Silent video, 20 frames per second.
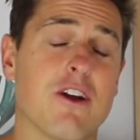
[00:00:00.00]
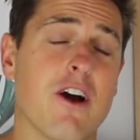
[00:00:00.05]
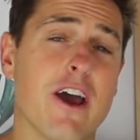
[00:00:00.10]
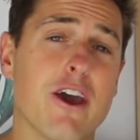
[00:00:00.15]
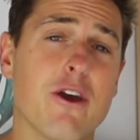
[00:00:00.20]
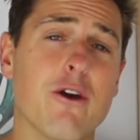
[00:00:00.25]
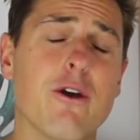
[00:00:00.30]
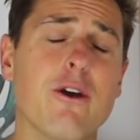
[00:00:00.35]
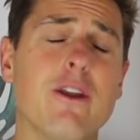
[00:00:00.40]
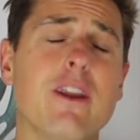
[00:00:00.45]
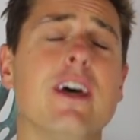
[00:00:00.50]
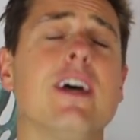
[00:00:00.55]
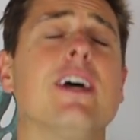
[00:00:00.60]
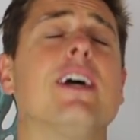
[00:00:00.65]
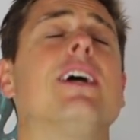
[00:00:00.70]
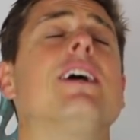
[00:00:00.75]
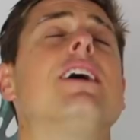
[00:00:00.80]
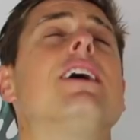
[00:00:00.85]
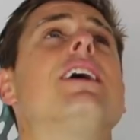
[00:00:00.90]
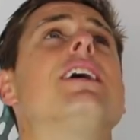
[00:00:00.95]
I heard
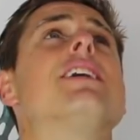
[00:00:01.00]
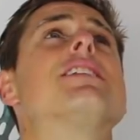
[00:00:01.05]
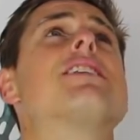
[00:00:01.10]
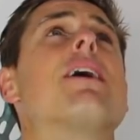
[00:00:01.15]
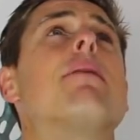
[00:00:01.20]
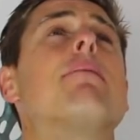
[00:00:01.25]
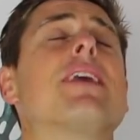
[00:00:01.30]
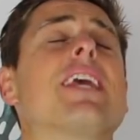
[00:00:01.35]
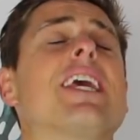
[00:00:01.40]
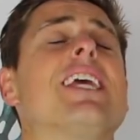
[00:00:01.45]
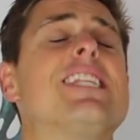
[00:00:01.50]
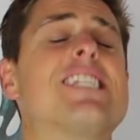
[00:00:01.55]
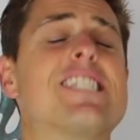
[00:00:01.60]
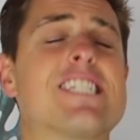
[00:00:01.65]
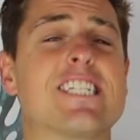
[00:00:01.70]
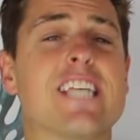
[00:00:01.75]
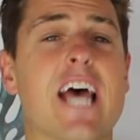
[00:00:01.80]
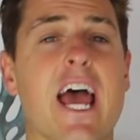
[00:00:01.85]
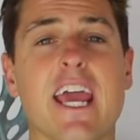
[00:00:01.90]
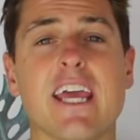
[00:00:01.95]
something
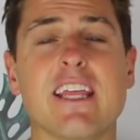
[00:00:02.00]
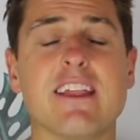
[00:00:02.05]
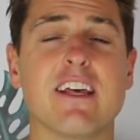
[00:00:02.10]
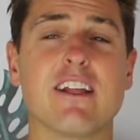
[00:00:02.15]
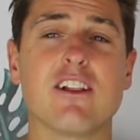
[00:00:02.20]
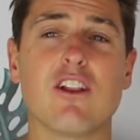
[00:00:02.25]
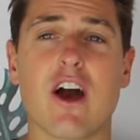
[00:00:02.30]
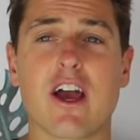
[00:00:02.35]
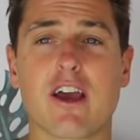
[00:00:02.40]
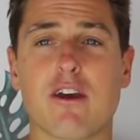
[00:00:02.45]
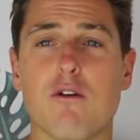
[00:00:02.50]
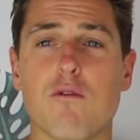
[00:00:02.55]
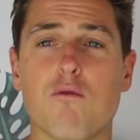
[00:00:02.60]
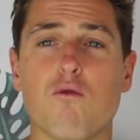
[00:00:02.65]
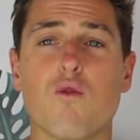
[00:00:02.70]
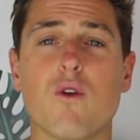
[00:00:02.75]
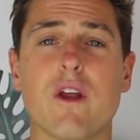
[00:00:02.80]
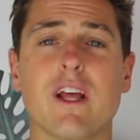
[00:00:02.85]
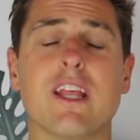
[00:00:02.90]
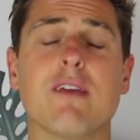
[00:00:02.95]
insane that like
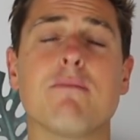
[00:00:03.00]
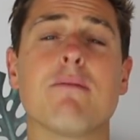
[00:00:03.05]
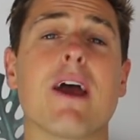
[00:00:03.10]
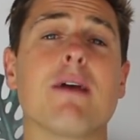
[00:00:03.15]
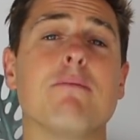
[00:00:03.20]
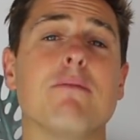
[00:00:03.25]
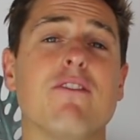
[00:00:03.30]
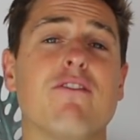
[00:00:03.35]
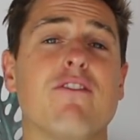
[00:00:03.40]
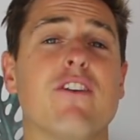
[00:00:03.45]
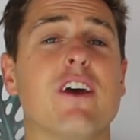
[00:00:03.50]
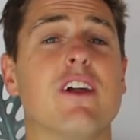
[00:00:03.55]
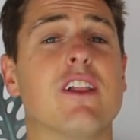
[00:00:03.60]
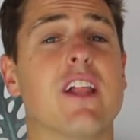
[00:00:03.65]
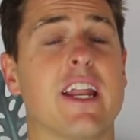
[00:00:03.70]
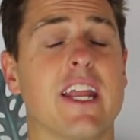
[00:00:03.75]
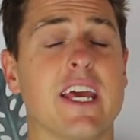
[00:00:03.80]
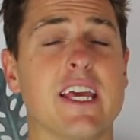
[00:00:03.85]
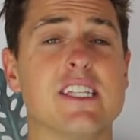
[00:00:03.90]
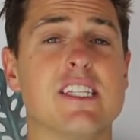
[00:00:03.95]
really made me feel
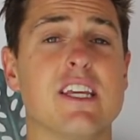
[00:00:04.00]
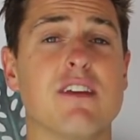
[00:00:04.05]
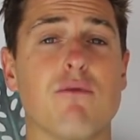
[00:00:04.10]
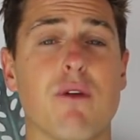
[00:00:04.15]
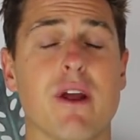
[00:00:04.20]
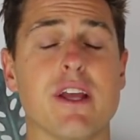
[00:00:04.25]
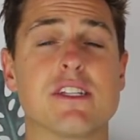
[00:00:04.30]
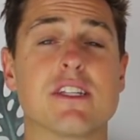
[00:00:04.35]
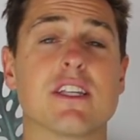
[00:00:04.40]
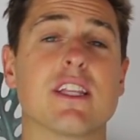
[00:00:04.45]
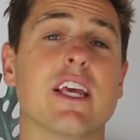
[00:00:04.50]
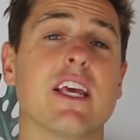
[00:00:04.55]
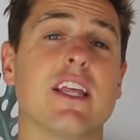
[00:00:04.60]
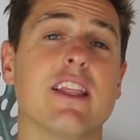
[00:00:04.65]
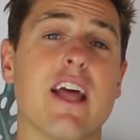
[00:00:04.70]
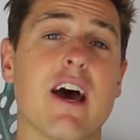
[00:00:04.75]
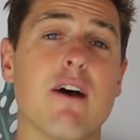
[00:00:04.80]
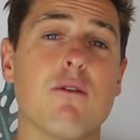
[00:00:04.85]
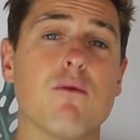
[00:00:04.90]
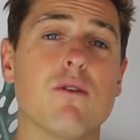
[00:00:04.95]
uneasy recently,
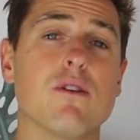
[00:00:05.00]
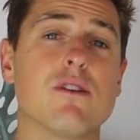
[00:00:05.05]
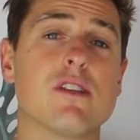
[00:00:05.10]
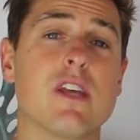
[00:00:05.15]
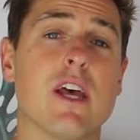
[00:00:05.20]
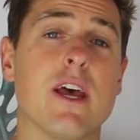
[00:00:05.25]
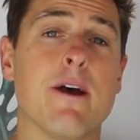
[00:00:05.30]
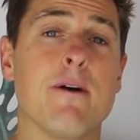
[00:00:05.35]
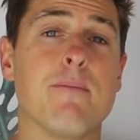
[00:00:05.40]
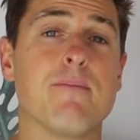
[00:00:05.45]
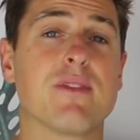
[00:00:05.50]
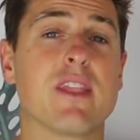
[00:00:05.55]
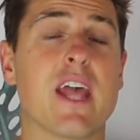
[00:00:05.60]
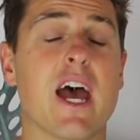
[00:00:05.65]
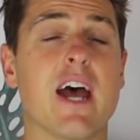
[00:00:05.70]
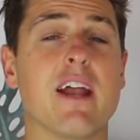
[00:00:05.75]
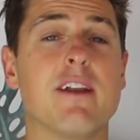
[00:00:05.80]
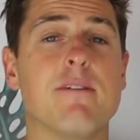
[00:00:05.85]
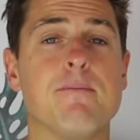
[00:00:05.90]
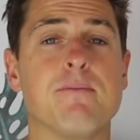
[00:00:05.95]
and that was
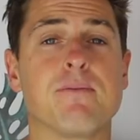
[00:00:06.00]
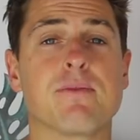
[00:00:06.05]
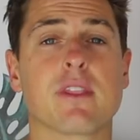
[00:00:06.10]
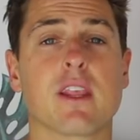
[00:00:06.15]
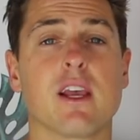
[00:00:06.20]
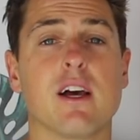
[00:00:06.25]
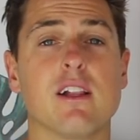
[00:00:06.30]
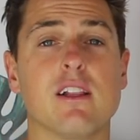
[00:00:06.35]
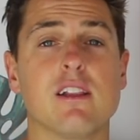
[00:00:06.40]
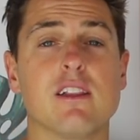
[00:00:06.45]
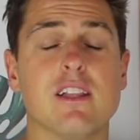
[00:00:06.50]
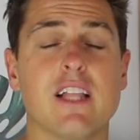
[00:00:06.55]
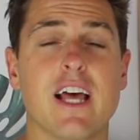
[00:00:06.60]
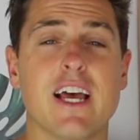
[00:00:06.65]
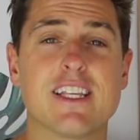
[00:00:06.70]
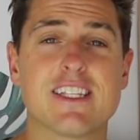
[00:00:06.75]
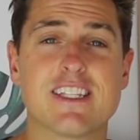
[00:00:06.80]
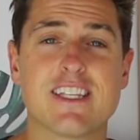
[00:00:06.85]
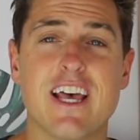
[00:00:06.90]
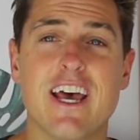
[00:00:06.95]
that
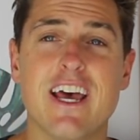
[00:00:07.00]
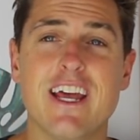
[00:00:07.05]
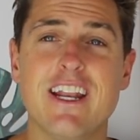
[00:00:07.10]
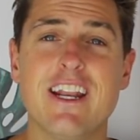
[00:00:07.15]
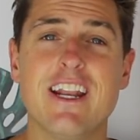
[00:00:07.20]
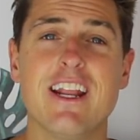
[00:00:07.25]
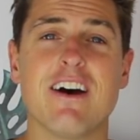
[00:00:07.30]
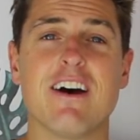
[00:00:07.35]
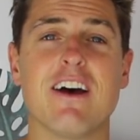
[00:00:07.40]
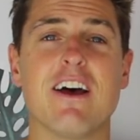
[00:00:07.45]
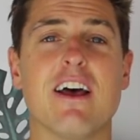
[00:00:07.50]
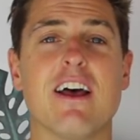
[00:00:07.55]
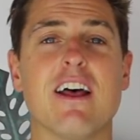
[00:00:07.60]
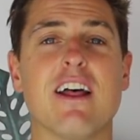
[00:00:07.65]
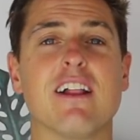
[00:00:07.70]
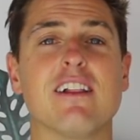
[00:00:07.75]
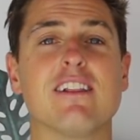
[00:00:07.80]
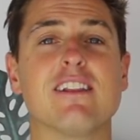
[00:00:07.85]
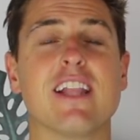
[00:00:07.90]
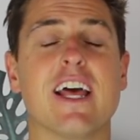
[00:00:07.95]
less than
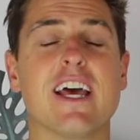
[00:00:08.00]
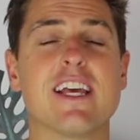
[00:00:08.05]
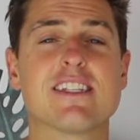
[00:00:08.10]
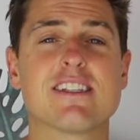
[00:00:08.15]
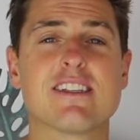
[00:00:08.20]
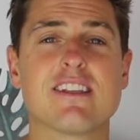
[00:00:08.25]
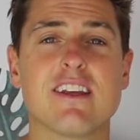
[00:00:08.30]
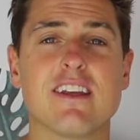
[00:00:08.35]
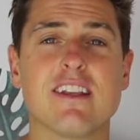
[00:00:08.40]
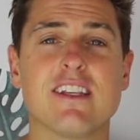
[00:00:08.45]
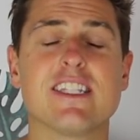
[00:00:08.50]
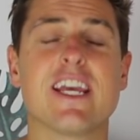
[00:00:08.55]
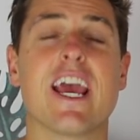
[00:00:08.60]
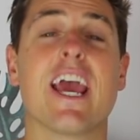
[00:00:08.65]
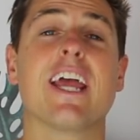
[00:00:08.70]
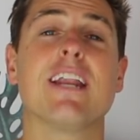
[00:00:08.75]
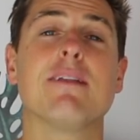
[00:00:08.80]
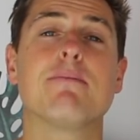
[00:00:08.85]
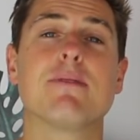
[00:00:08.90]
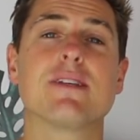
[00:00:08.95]
less than
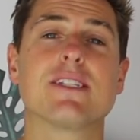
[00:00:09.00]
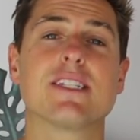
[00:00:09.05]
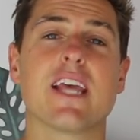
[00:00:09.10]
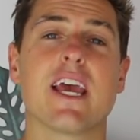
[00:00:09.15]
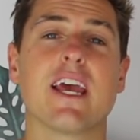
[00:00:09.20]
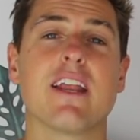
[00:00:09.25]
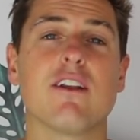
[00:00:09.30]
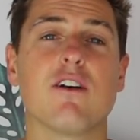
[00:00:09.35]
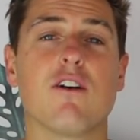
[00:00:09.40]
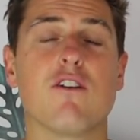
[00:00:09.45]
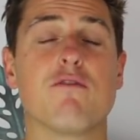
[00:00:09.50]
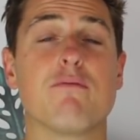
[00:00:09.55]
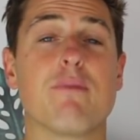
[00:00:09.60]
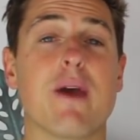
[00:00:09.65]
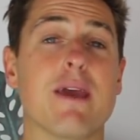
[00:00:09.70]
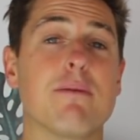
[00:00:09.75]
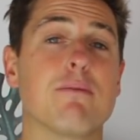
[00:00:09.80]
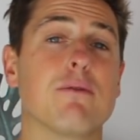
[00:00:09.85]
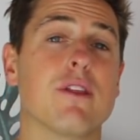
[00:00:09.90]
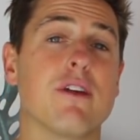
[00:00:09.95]
ten percent of
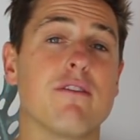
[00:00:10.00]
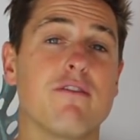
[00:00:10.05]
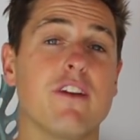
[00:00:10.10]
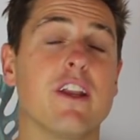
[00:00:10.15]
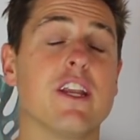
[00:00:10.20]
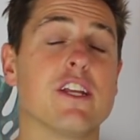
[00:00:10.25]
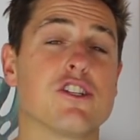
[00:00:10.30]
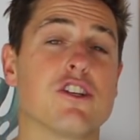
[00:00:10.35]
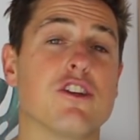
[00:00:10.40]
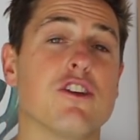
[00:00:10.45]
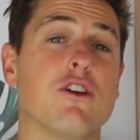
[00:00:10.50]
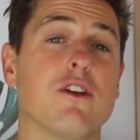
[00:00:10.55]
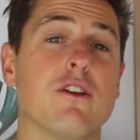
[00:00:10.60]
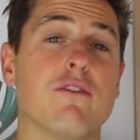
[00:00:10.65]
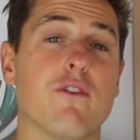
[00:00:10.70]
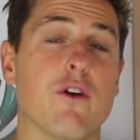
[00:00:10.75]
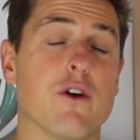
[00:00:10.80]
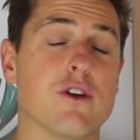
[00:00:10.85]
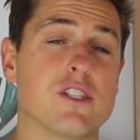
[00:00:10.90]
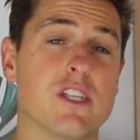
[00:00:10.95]
people that finish a
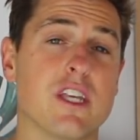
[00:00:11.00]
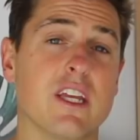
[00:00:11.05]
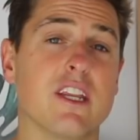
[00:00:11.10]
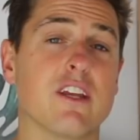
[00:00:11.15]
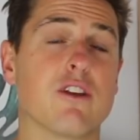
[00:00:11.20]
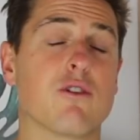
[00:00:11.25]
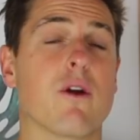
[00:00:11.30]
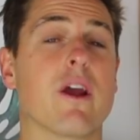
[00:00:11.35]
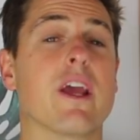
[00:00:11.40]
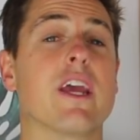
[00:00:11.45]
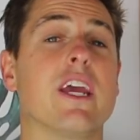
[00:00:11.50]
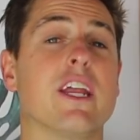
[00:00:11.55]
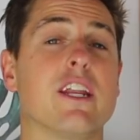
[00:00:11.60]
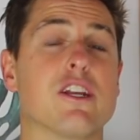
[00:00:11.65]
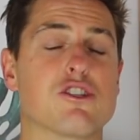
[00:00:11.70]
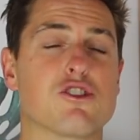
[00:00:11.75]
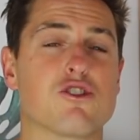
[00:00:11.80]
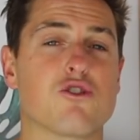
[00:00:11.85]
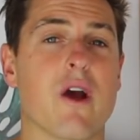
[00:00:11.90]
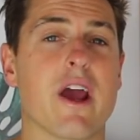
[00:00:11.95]
university degree in
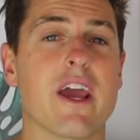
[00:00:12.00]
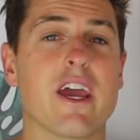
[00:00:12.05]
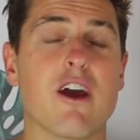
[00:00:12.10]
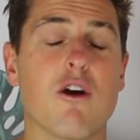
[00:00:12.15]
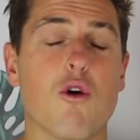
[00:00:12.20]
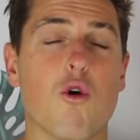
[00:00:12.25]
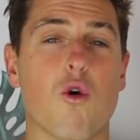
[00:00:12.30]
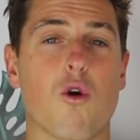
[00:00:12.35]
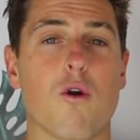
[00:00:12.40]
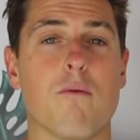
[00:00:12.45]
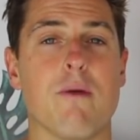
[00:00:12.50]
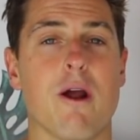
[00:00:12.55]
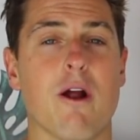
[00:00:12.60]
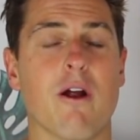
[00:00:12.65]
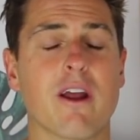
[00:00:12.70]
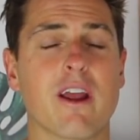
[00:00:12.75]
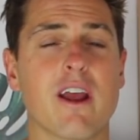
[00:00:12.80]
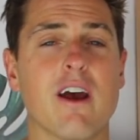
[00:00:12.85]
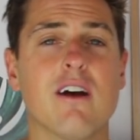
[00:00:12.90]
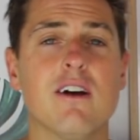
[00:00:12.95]
Australia or
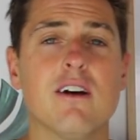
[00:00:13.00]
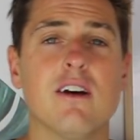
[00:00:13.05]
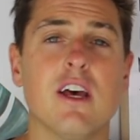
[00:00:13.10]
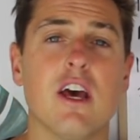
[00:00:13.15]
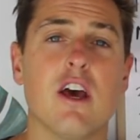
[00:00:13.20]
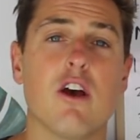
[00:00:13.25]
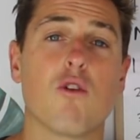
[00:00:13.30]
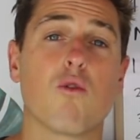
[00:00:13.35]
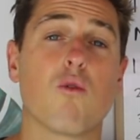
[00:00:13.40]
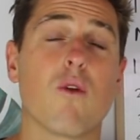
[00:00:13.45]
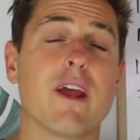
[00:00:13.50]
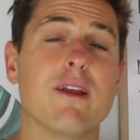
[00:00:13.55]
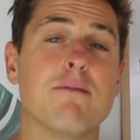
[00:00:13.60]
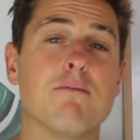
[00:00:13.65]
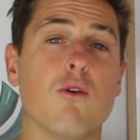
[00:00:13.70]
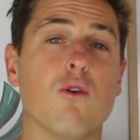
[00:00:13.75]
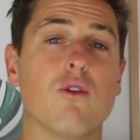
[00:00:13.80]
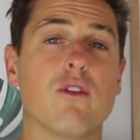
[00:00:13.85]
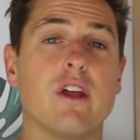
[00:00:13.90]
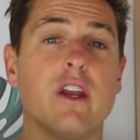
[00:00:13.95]
America read
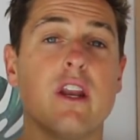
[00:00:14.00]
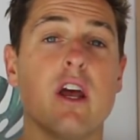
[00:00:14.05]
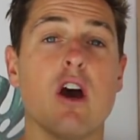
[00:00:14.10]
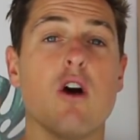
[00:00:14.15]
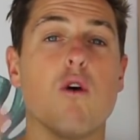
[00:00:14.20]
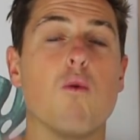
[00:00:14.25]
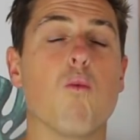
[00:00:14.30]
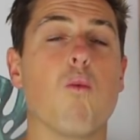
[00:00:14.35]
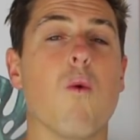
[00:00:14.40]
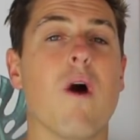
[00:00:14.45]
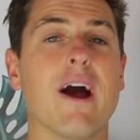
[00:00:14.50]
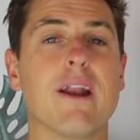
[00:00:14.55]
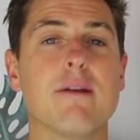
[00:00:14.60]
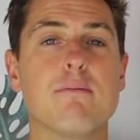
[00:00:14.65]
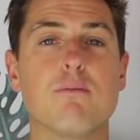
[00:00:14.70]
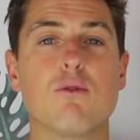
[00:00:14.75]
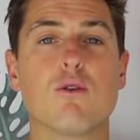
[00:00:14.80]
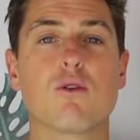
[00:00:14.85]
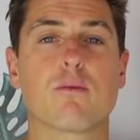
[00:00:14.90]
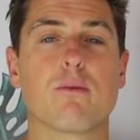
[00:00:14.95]
more than
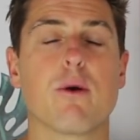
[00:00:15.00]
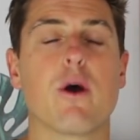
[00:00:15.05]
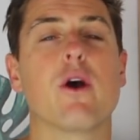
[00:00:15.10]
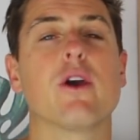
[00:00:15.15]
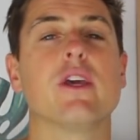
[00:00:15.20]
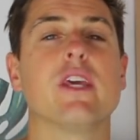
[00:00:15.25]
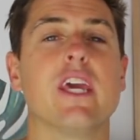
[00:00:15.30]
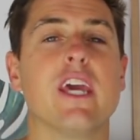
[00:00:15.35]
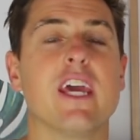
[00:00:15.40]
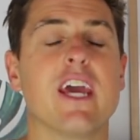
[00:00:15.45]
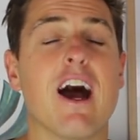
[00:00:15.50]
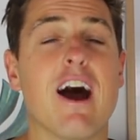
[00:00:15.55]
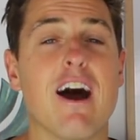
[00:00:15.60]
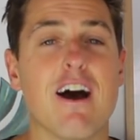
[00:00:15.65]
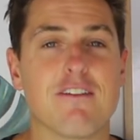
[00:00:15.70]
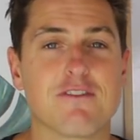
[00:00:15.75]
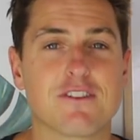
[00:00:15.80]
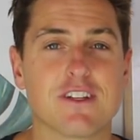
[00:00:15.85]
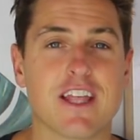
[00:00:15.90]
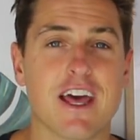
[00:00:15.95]
one book per year
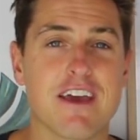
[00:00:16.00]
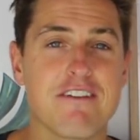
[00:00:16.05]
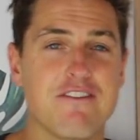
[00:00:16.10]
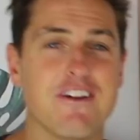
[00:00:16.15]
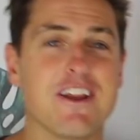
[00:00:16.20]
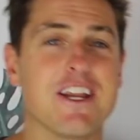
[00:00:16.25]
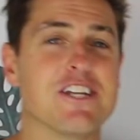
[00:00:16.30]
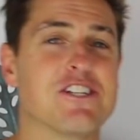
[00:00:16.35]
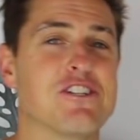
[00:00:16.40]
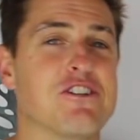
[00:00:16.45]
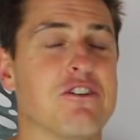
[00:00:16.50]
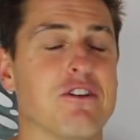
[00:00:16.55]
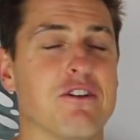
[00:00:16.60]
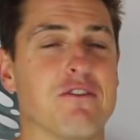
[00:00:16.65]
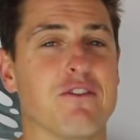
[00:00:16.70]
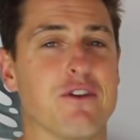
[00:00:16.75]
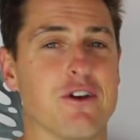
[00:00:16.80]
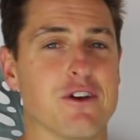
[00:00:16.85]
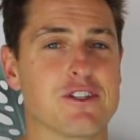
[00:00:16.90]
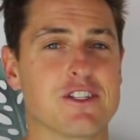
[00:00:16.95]
after they finish
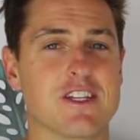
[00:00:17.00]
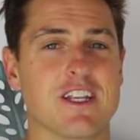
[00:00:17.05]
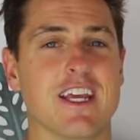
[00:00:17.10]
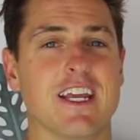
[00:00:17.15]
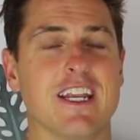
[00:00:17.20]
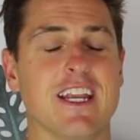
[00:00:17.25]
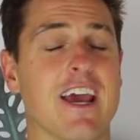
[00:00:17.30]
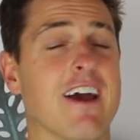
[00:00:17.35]
university.